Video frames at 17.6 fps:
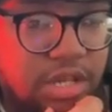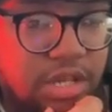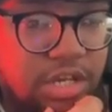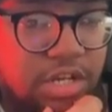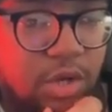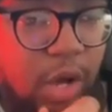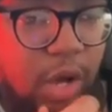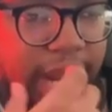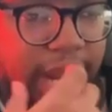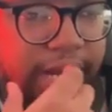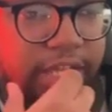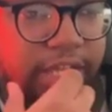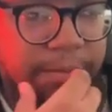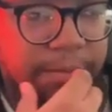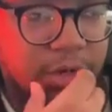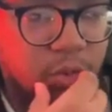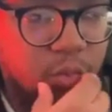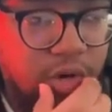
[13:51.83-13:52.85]
I had
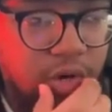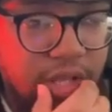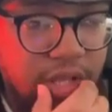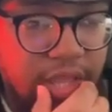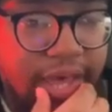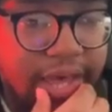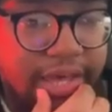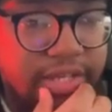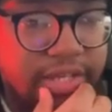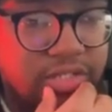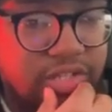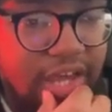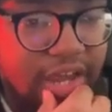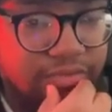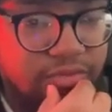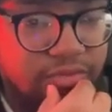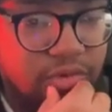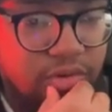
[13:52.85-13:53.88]
come to realize
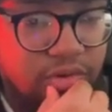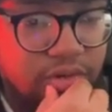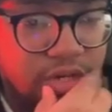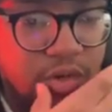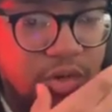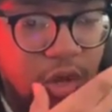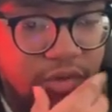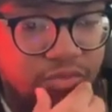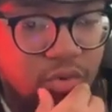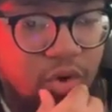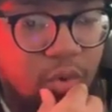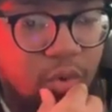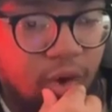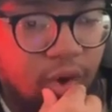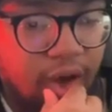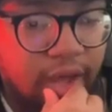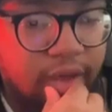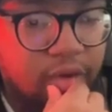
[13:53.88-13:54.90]
after a
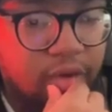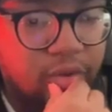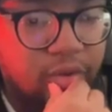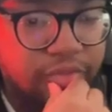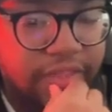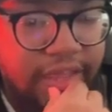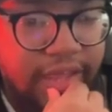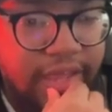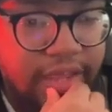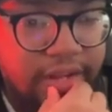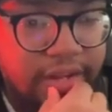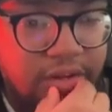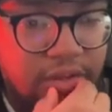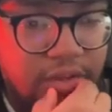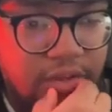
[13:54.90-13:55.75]
while that,